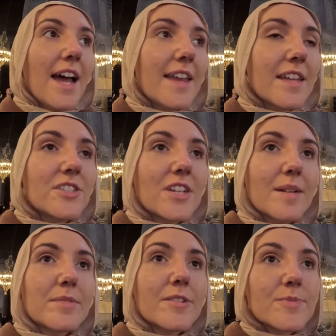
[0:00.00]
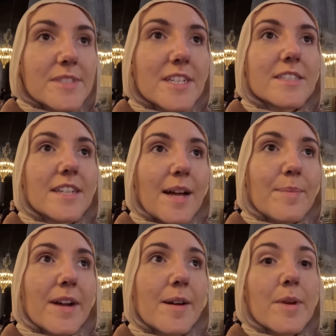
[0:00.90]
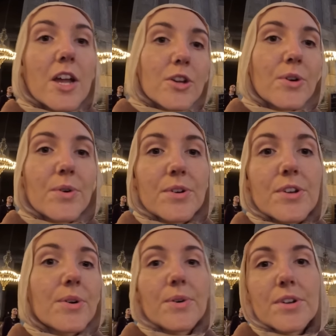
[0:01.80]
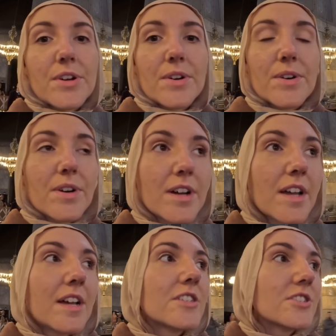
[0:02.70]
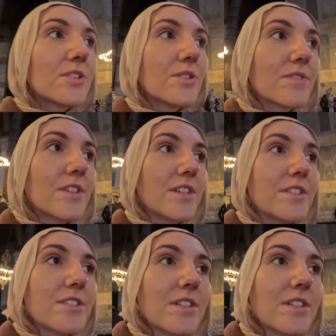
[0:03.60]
And then she comes up to me, starts grabbing my arm, go, go, go. So rude,